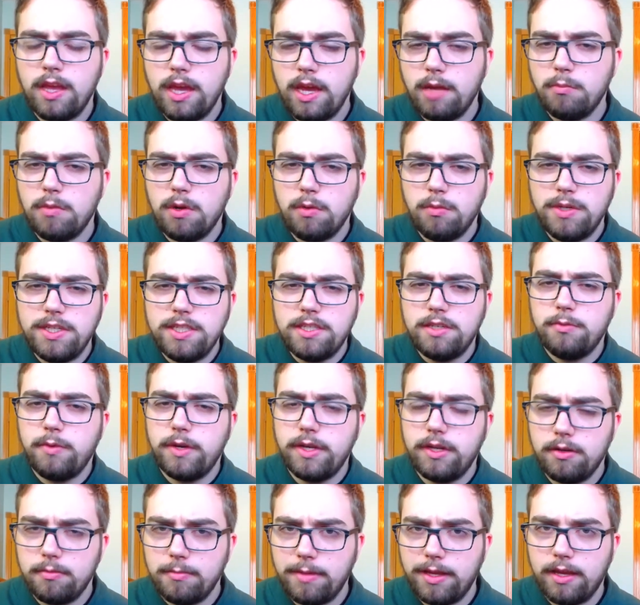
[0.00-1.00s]
And while Wheezy
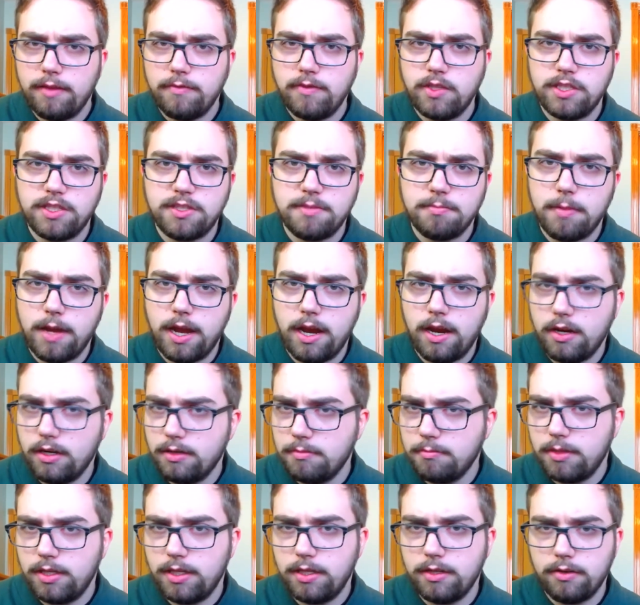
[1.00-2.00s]
Waiter may have inspired
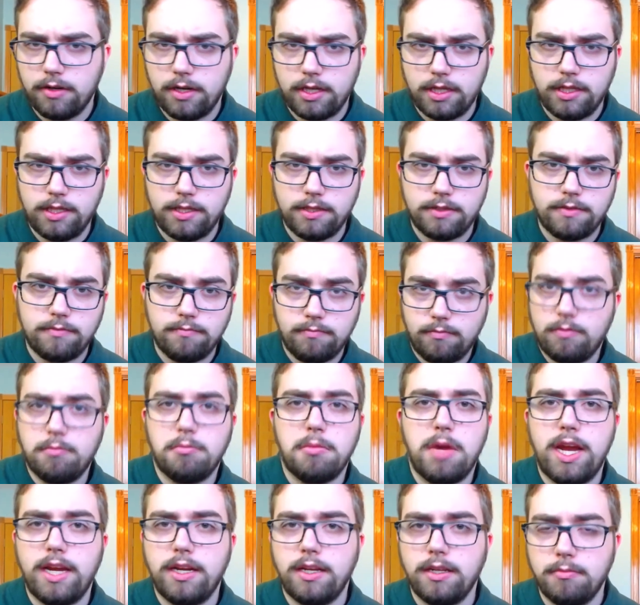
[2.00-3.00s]
me, or at least
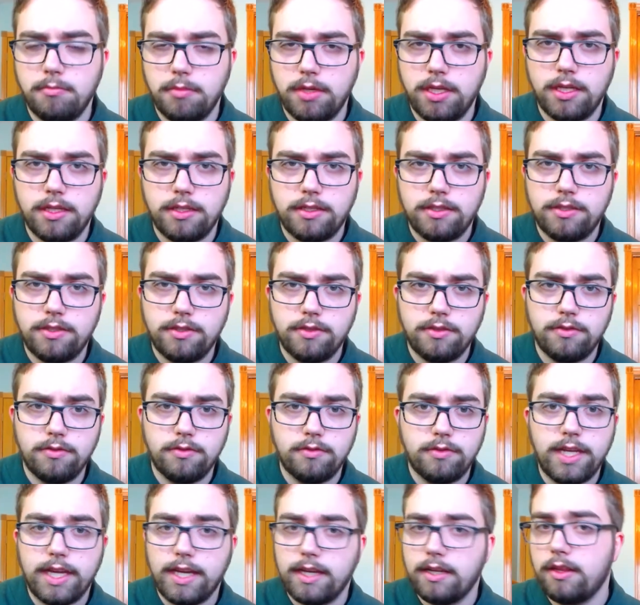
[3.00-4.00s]
reminded me, to
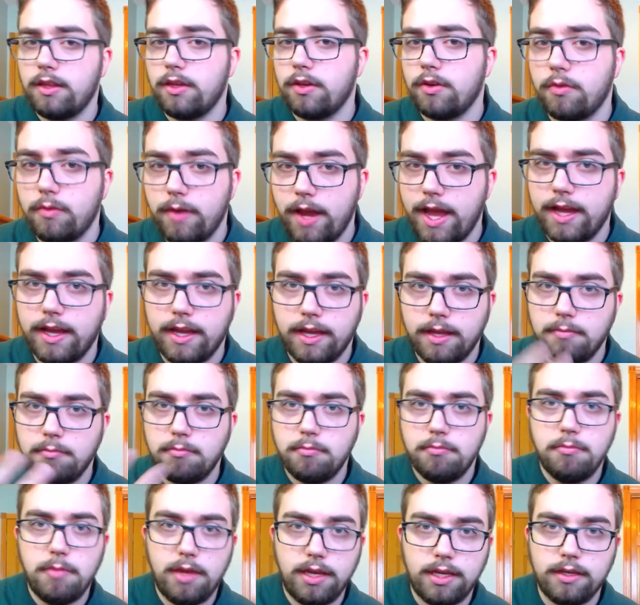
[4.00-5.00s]
take another crack at
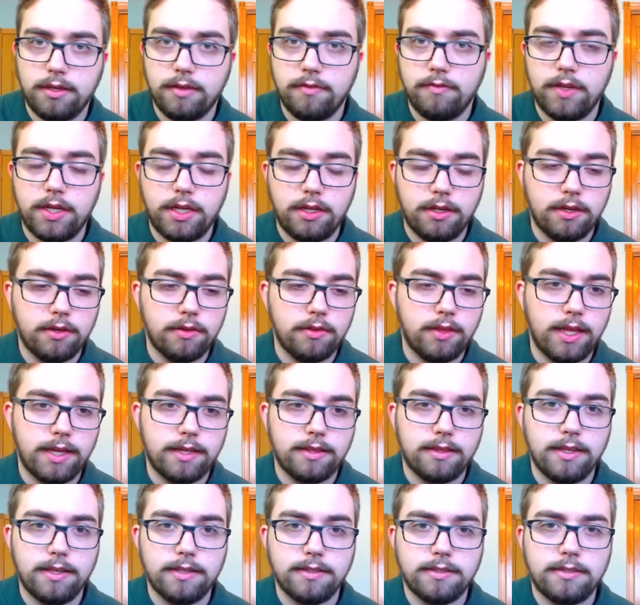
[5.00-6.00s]
making a video
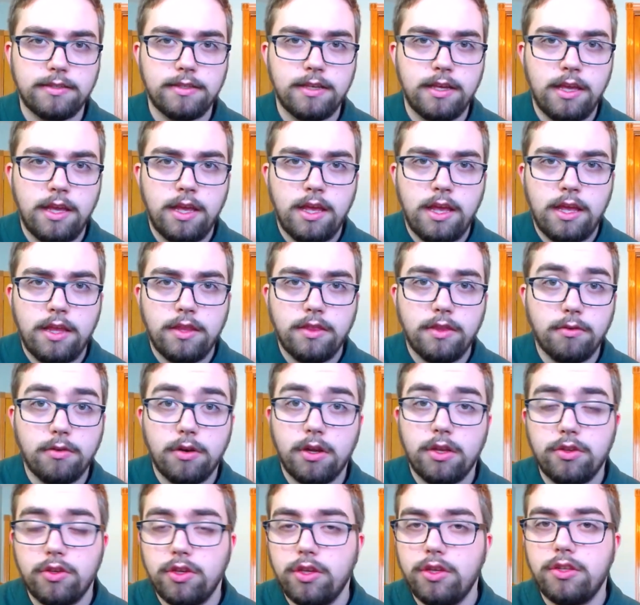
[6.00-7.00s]
like this, there
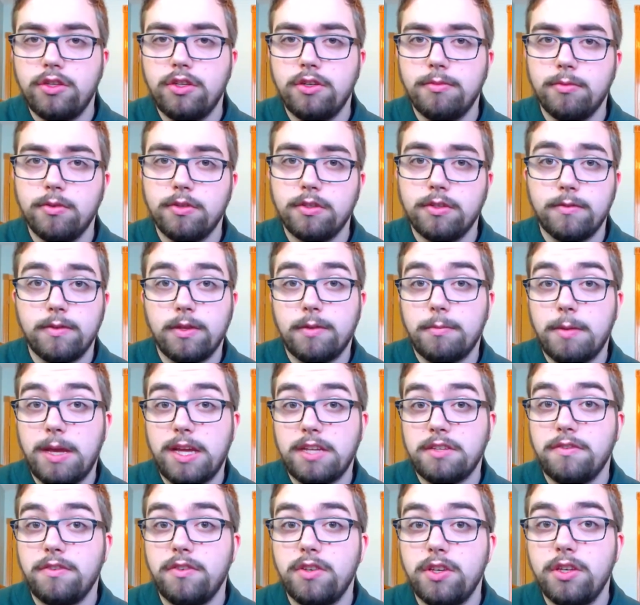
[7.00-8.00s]
were other YouTubers over the
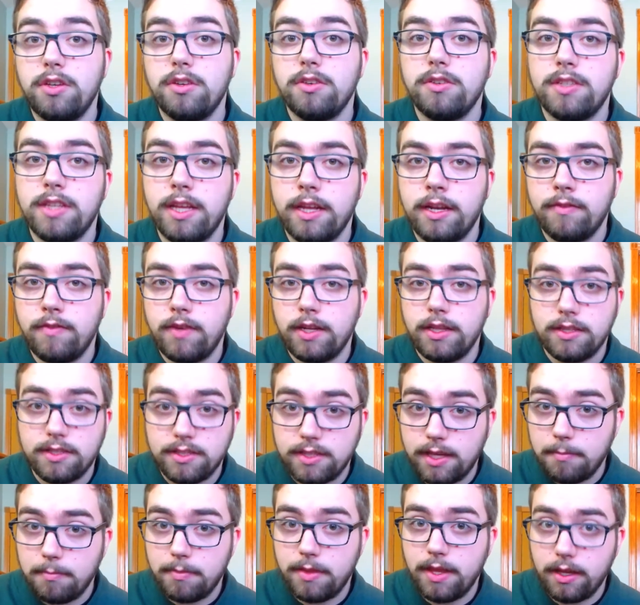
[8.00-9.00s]
past few years that have done the
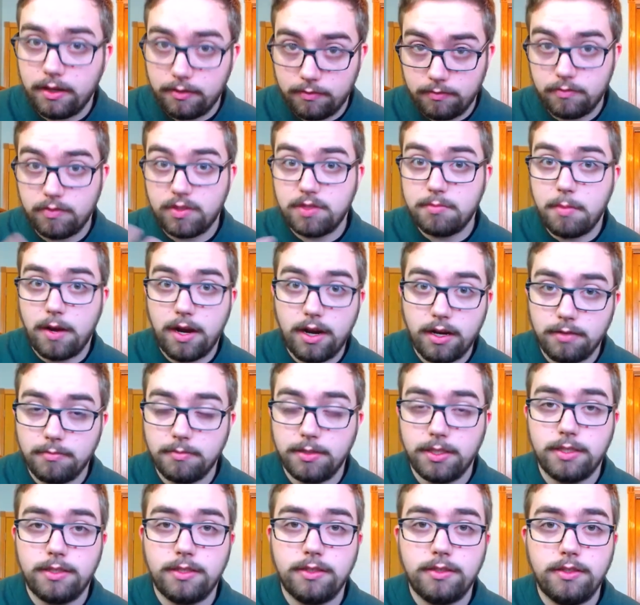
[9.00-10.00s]
same thing and inspired
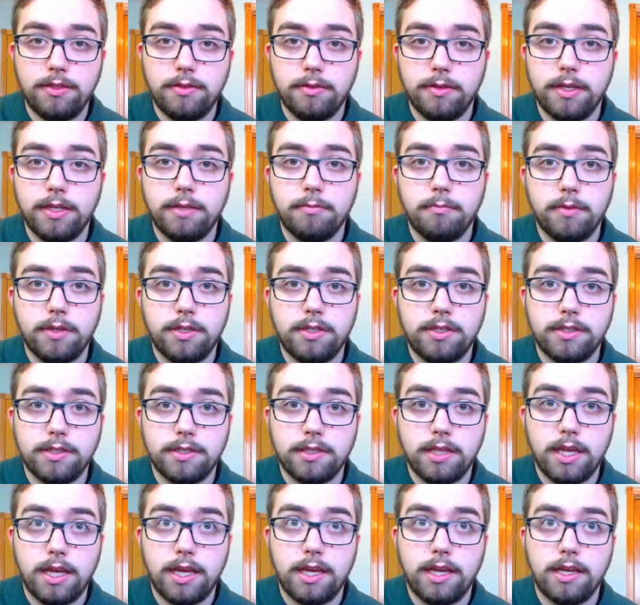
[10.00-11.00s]
me to do it, which
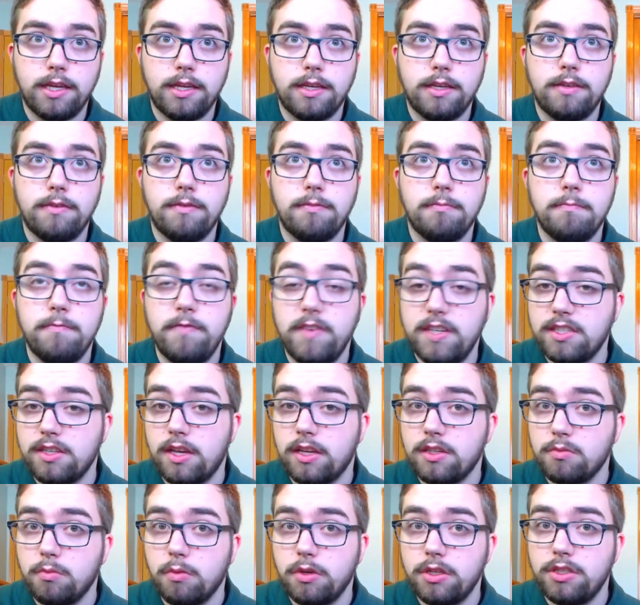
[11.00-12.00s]
is like
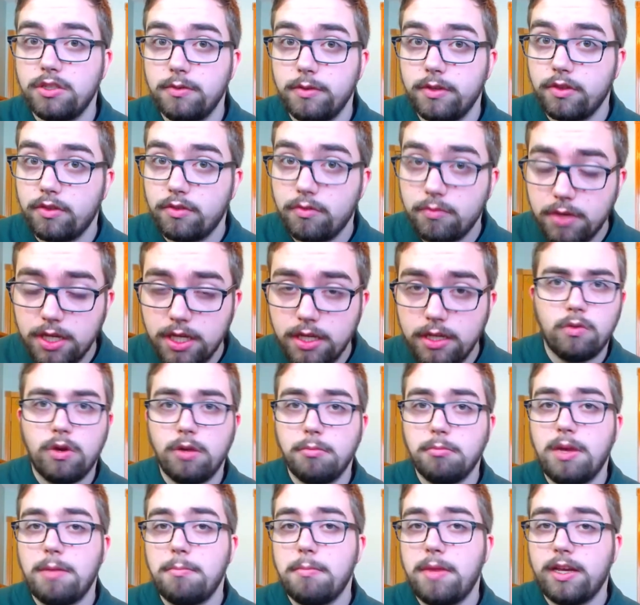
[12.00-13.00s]
Vsauce 1, 2, and 3,
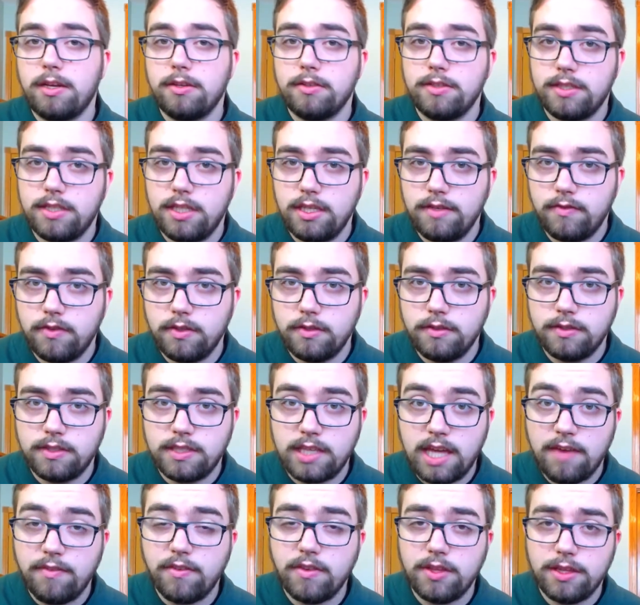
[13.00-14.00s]
run by Michael Stevens,
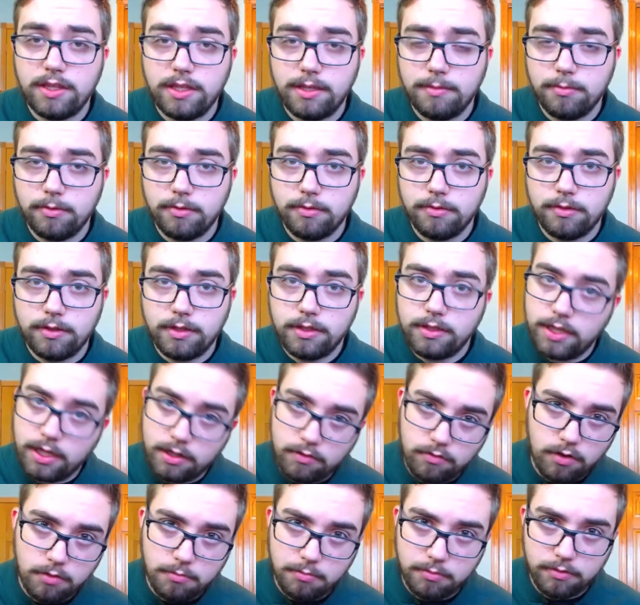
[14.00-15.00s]
Kevin Lieber, and Jake
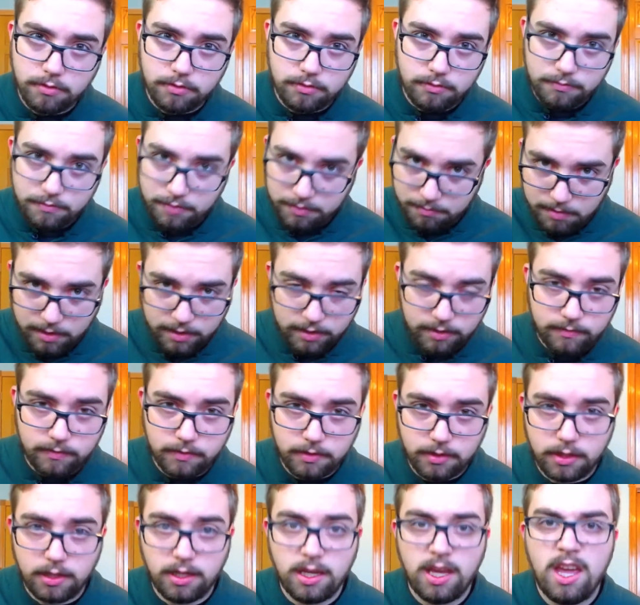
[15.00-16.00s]
Groper,
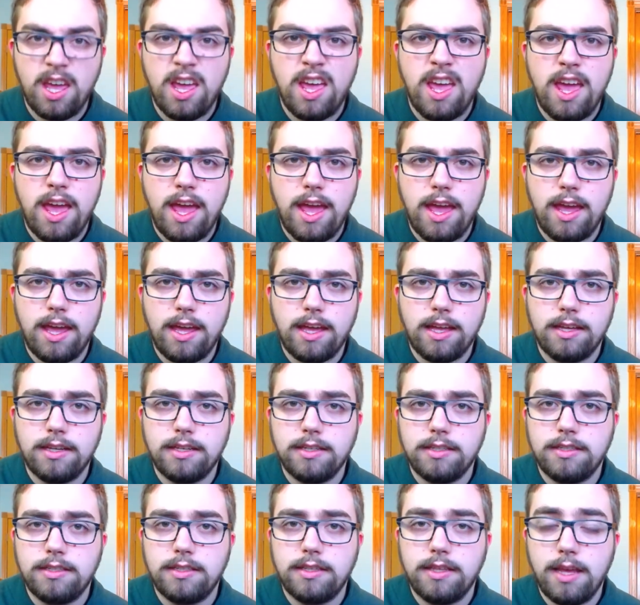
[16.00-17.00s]
respectively.
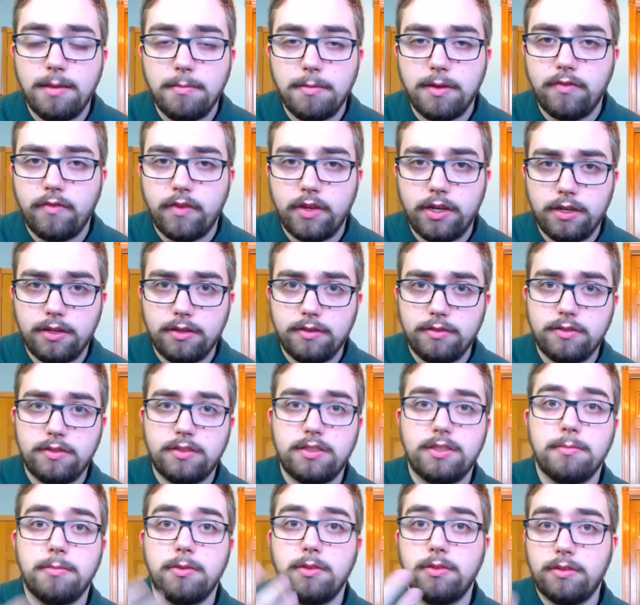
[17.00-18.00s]
And they make videos
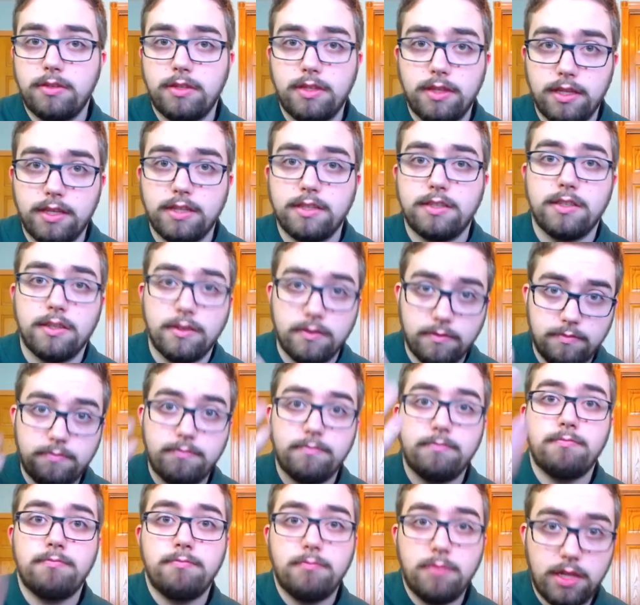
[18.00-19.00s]
similar to this of,
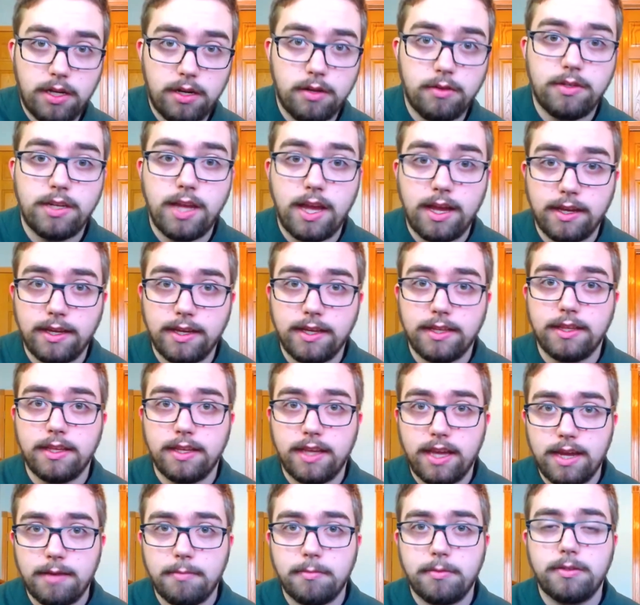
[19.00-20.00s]
you know, talking at the
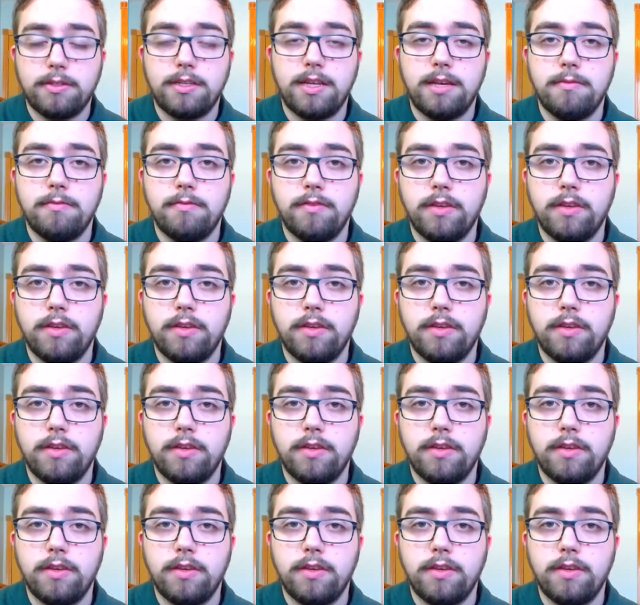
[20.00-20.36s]
camera type